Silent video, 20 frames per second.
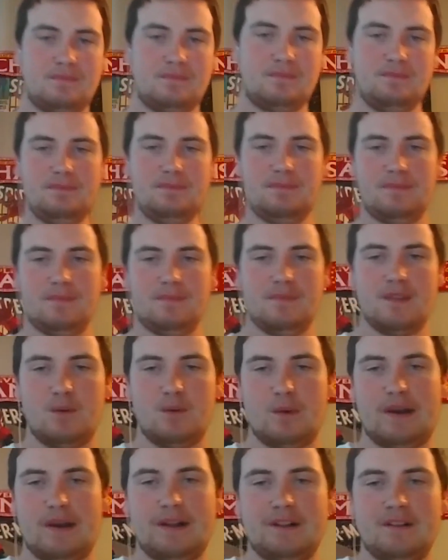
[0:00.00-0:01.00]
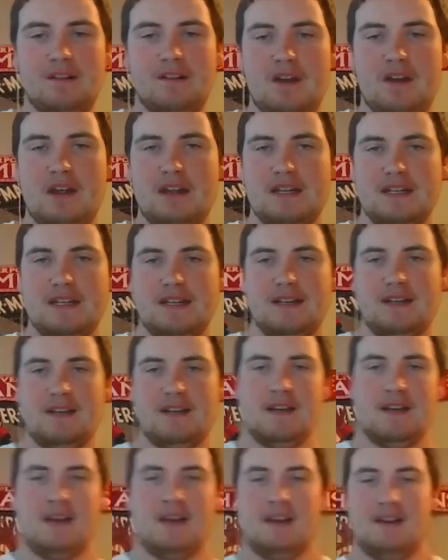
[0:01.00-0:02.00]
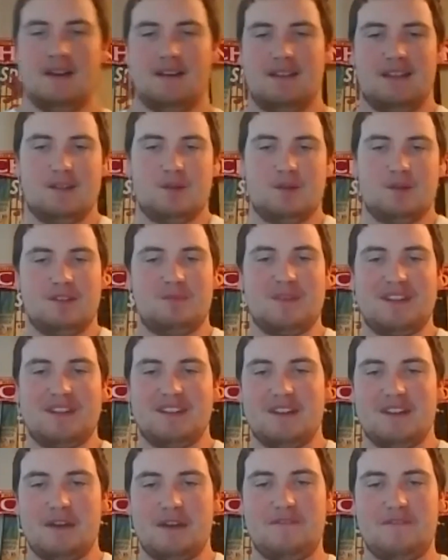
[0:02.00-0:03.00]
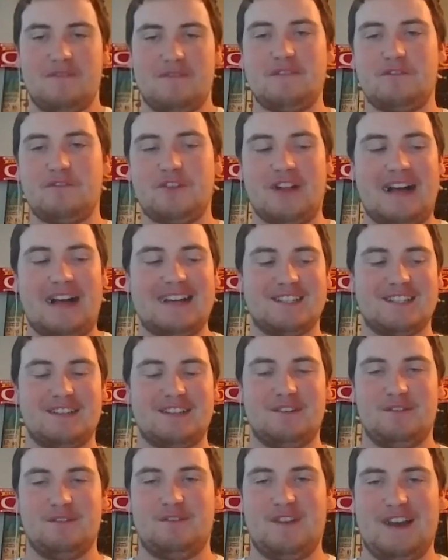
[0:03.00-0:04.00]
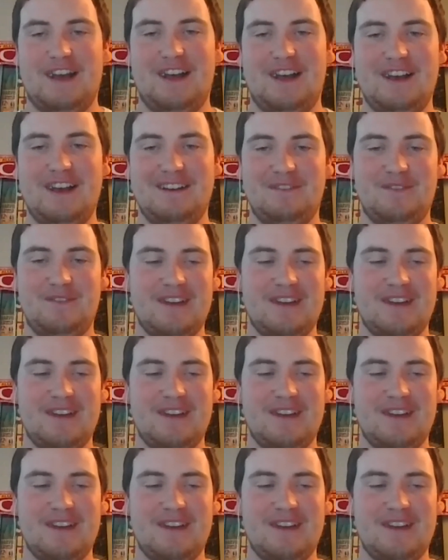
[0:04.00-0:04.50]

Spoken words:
Well, this has been eventful, hasn't it, fellas?